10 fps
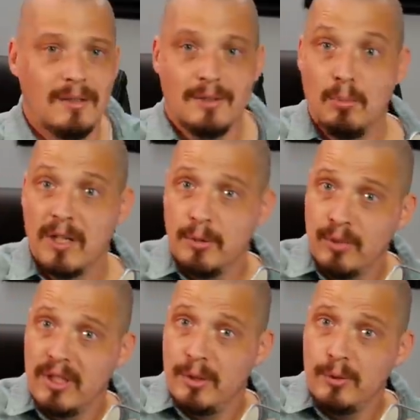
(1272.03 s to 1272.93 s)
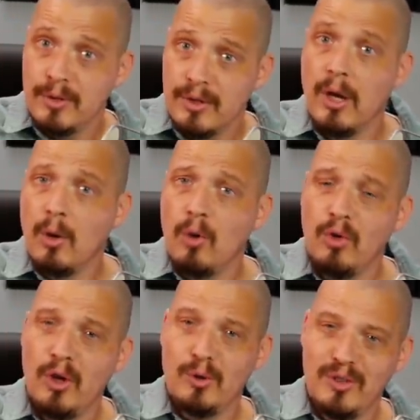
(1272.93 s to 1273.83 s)
Nobody really uses
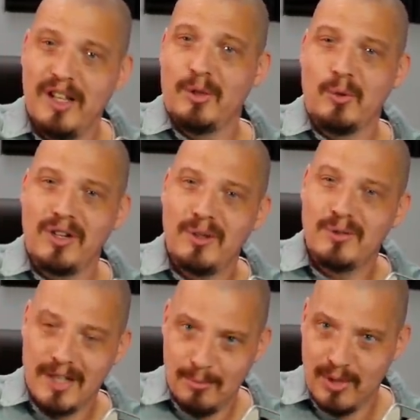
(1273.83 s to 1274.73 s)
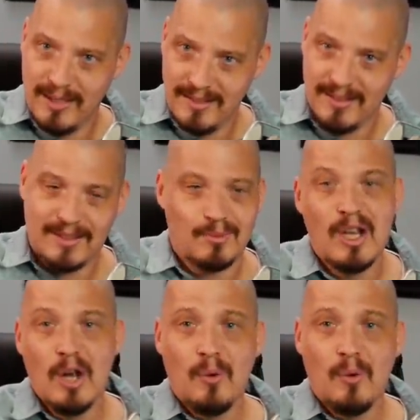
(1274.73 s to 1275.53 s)
either one of those operating systems.